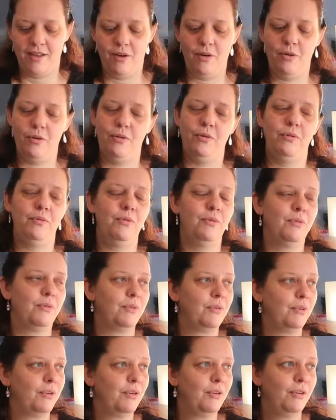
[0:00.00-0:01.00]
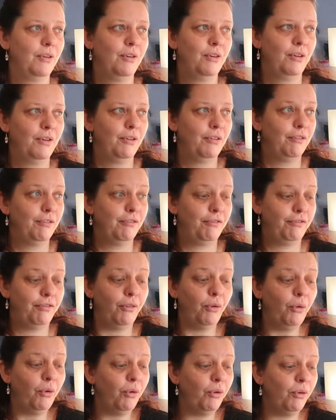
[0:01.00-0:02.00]
oh,
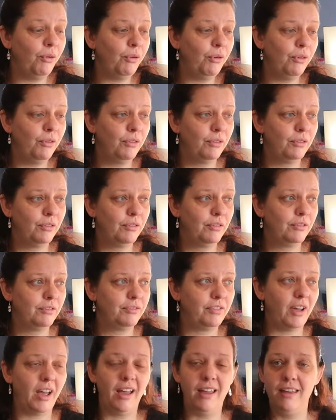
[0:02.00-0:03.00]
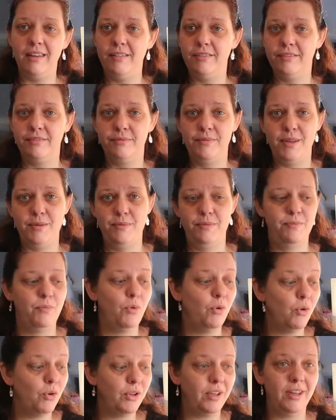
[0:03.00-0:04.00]
4, 5, maybe
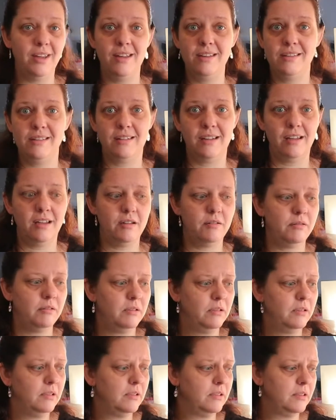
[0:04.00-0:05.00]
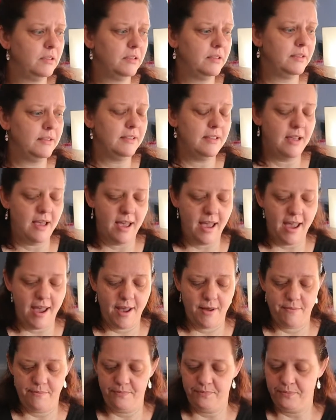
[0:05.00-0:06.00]
more years ago,
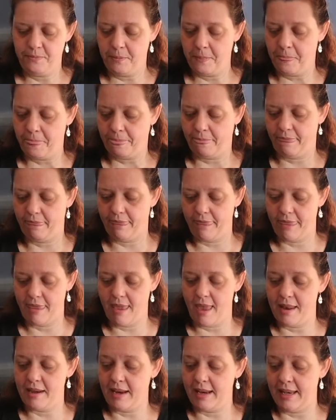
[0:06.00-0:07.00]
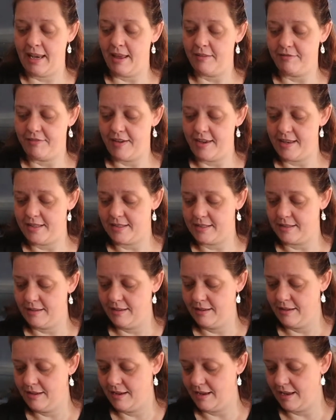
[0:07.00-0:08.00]
and I love it.
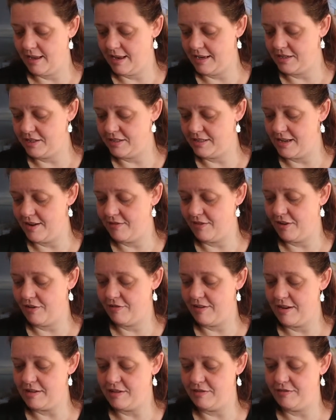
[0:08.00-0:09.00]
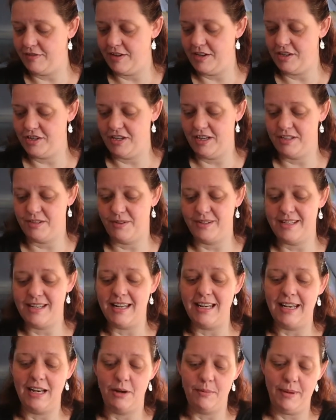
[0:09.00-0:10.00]
I just never got around to finishing it. So I
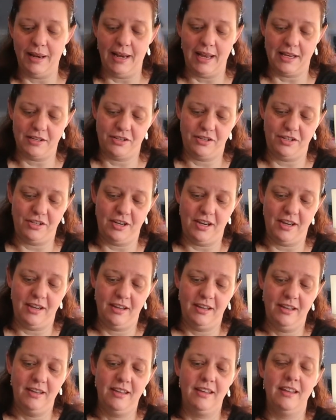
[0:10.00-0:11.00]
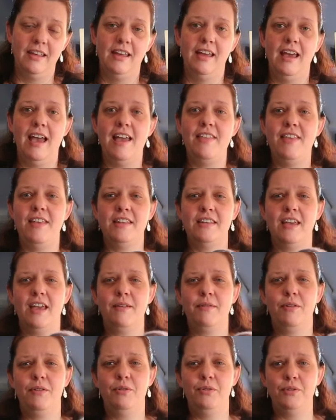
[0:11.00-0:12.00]
did a little bit last year, and then
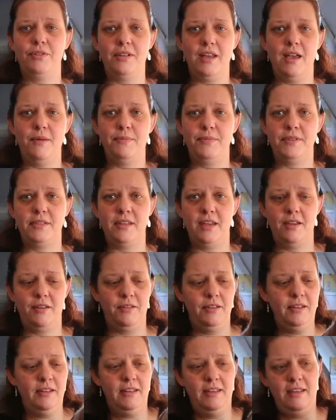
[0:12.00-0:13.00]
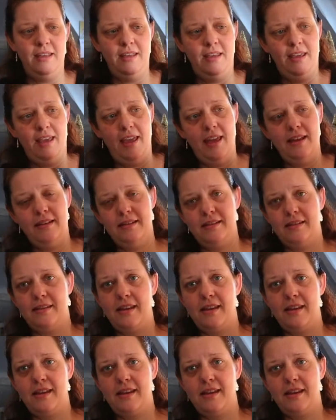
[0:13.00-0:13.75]
time caught up. So it